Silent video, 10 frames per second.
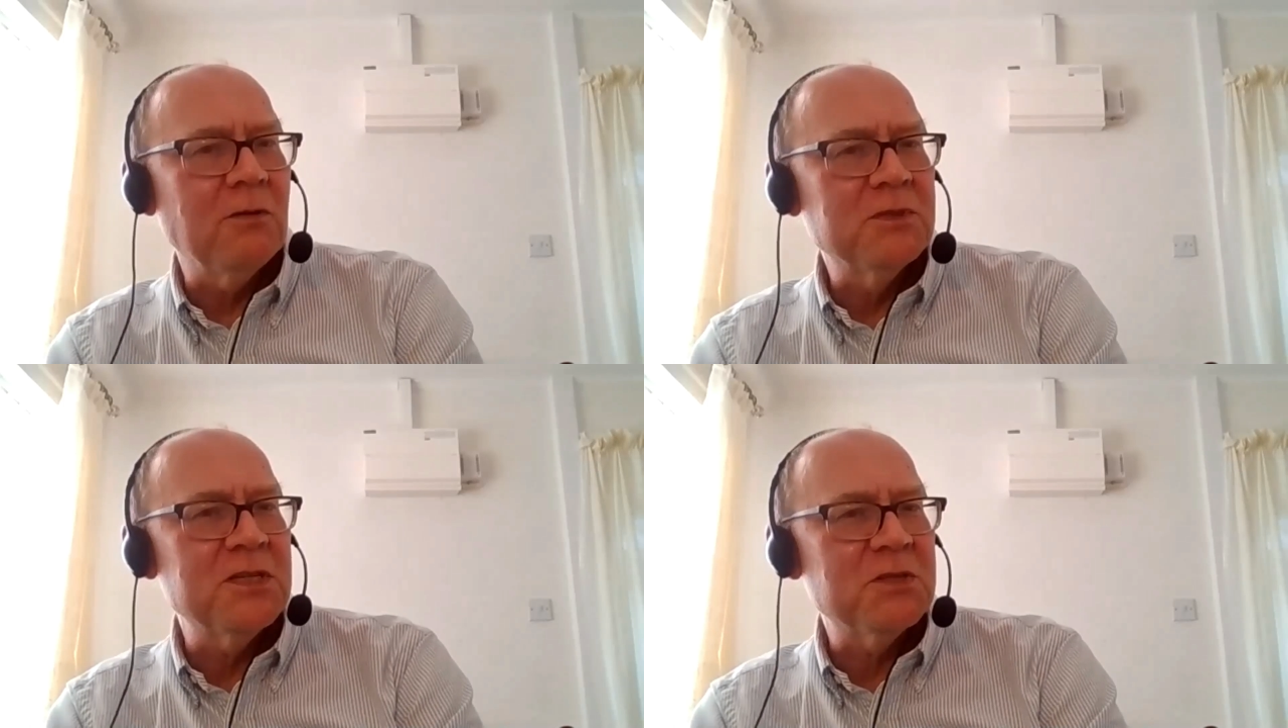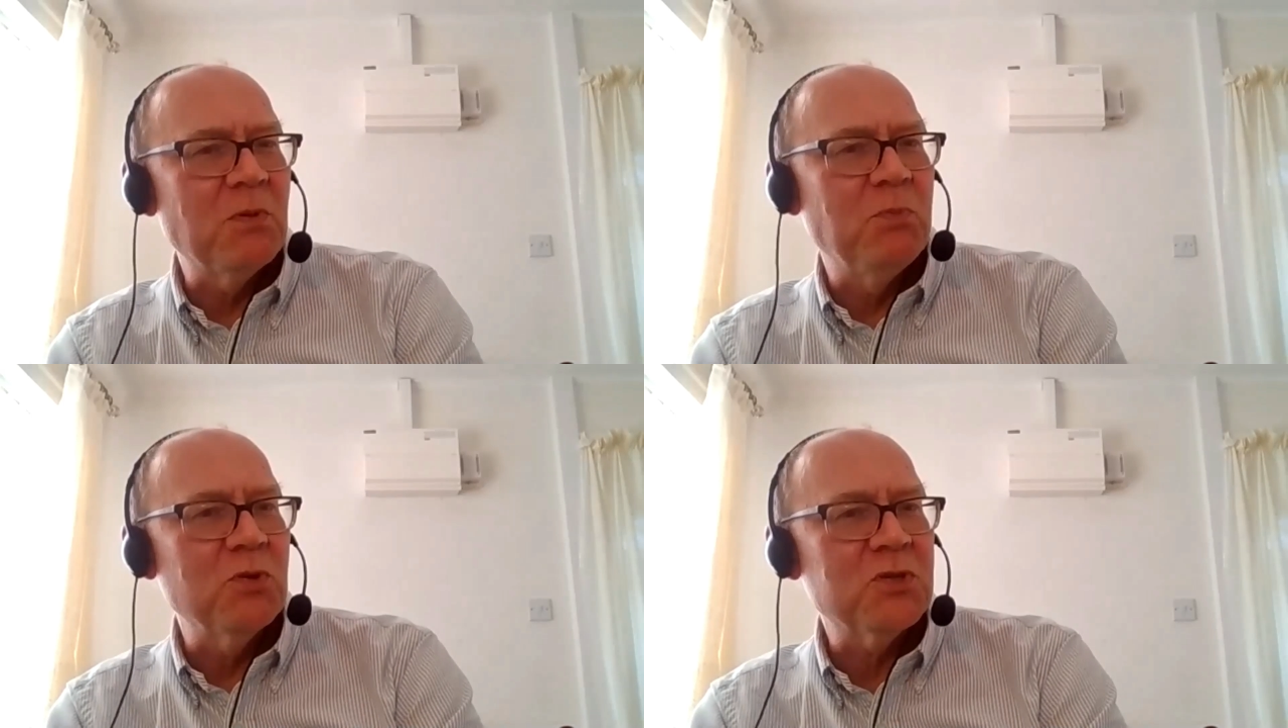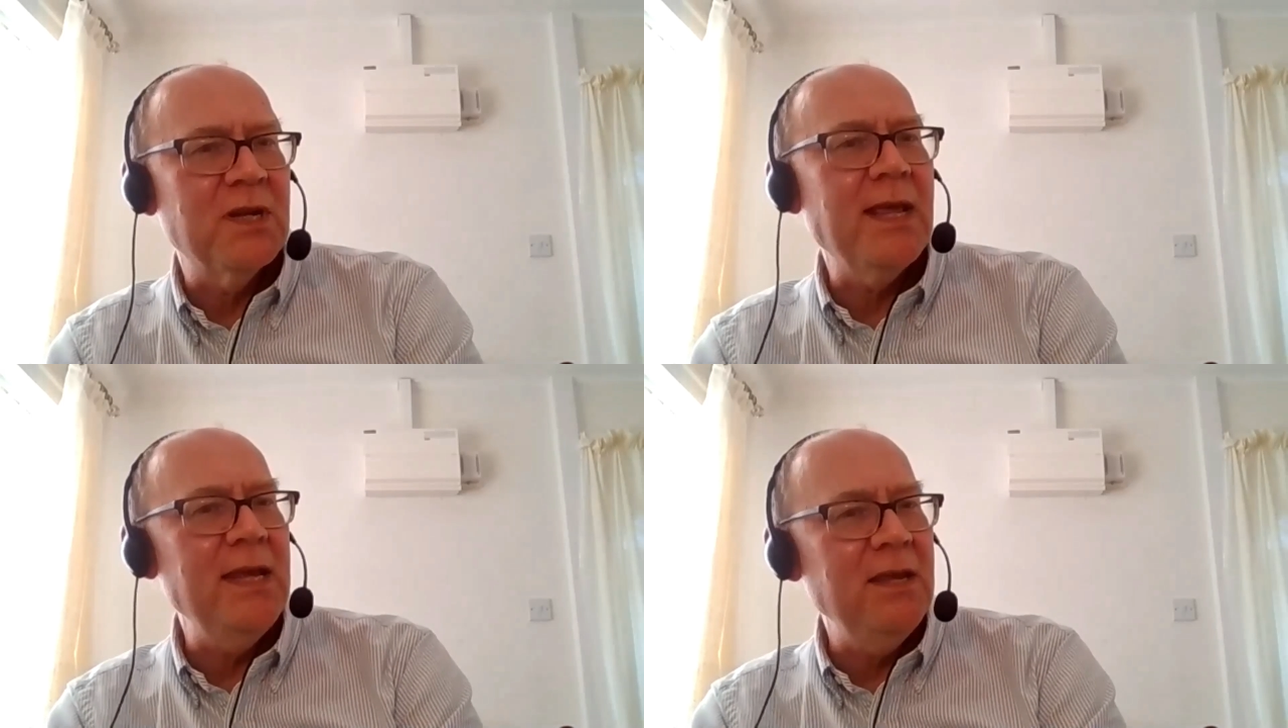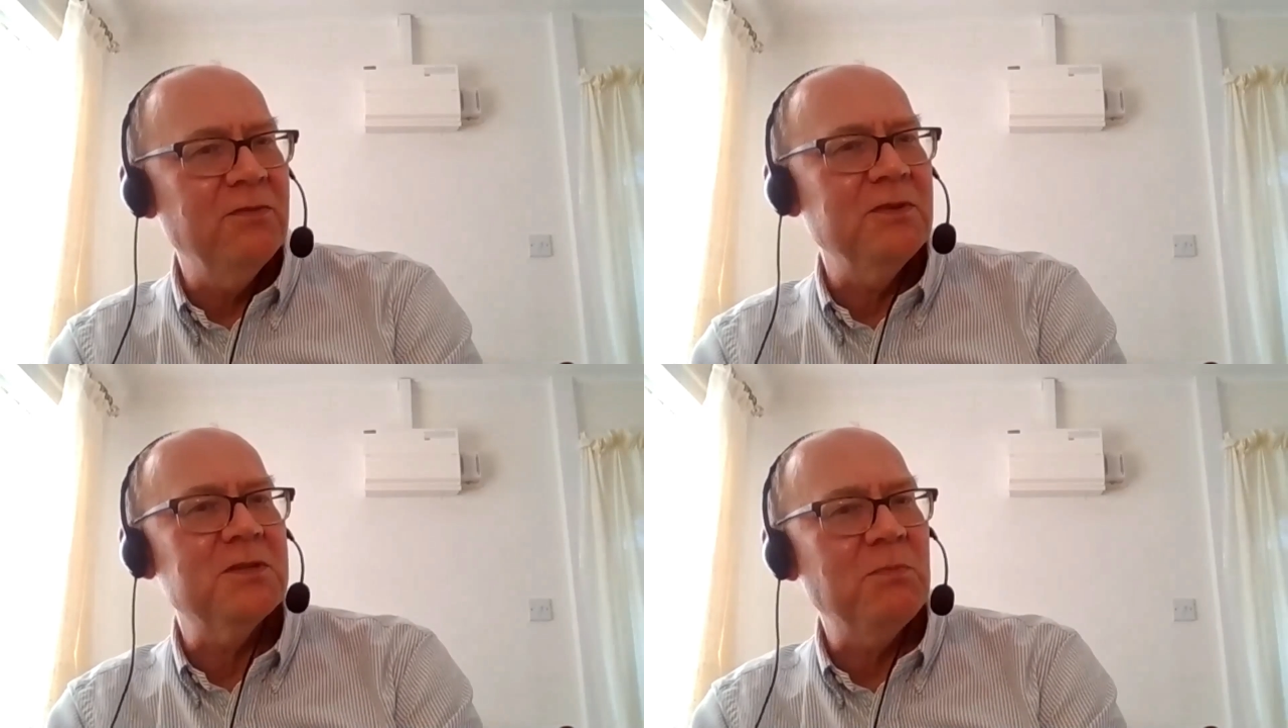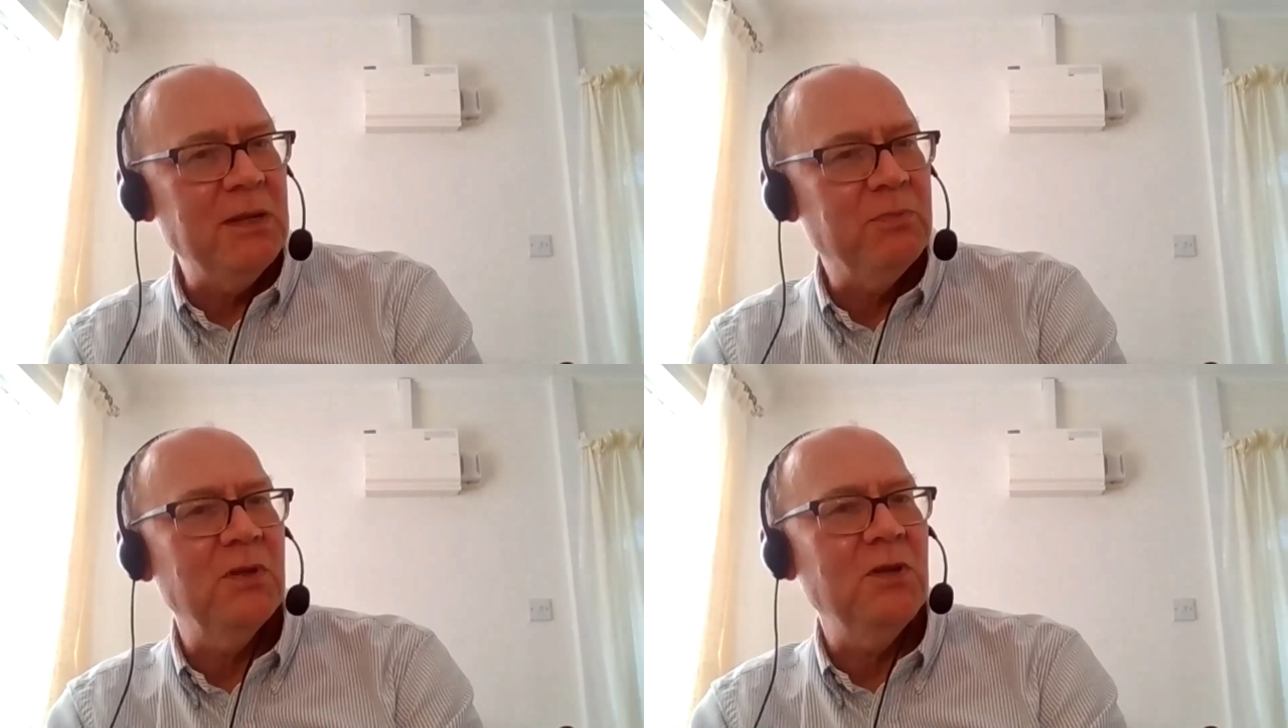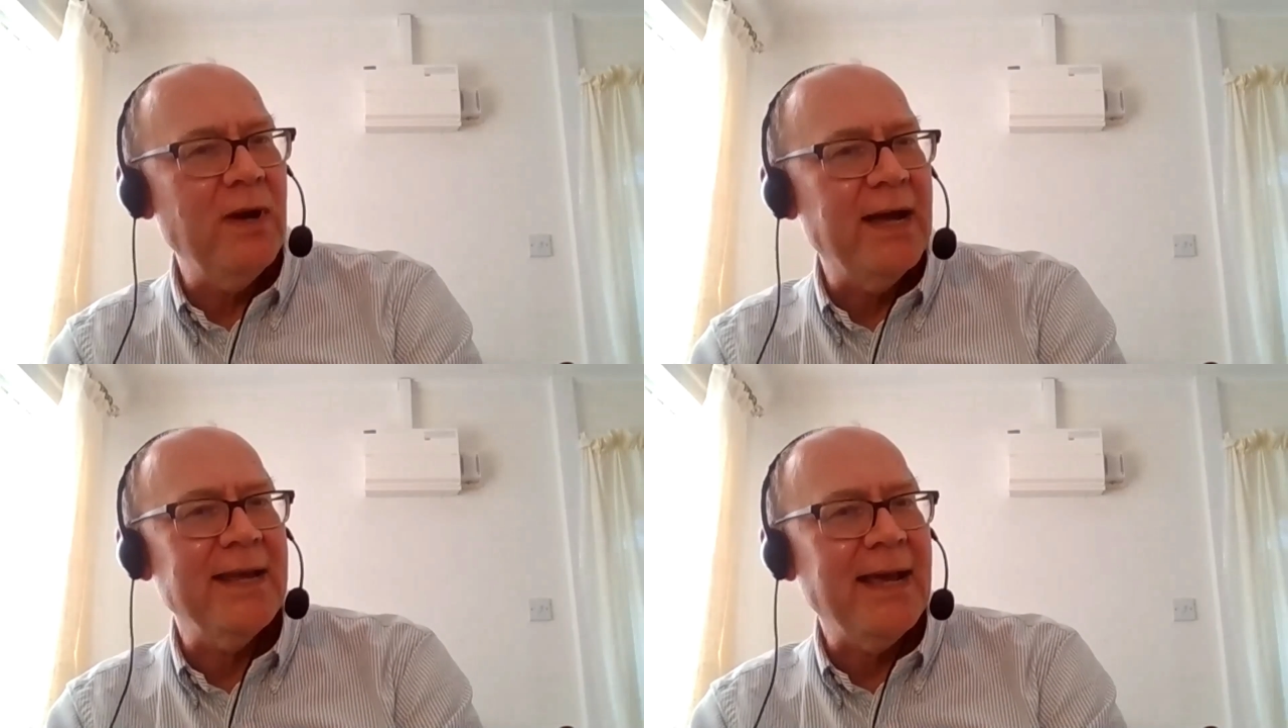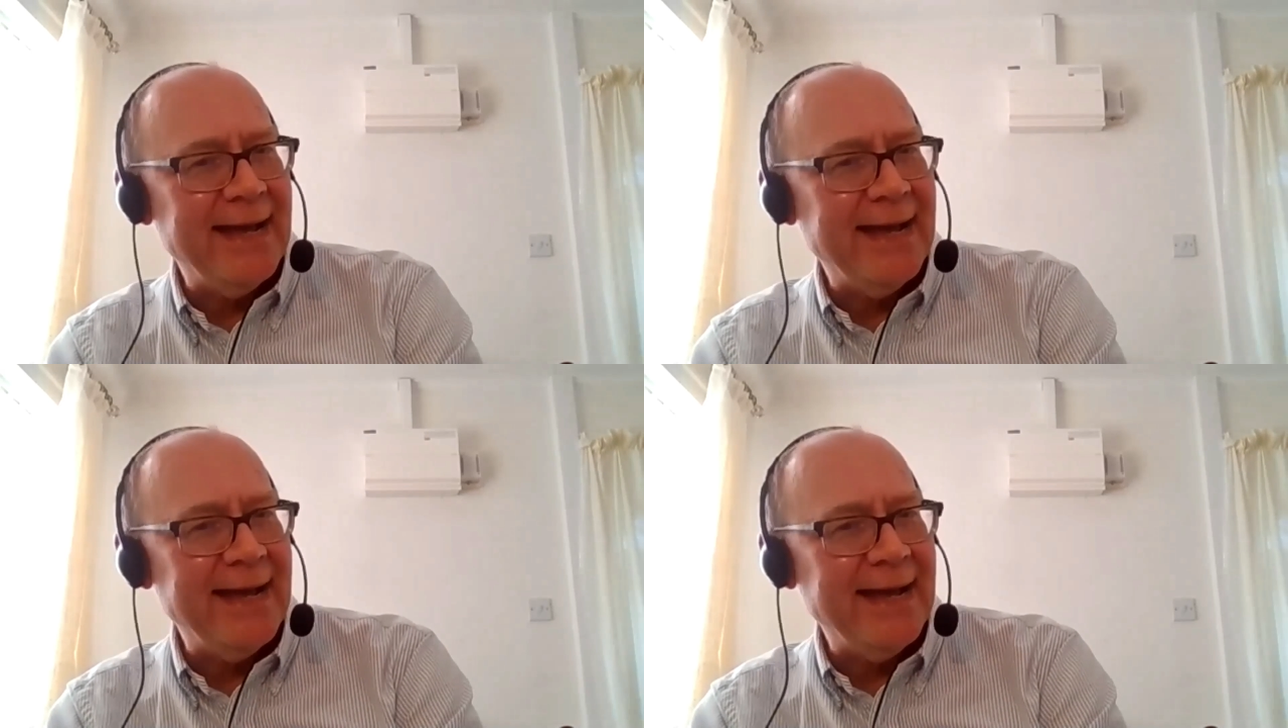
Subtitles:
was disproportionate even to people who had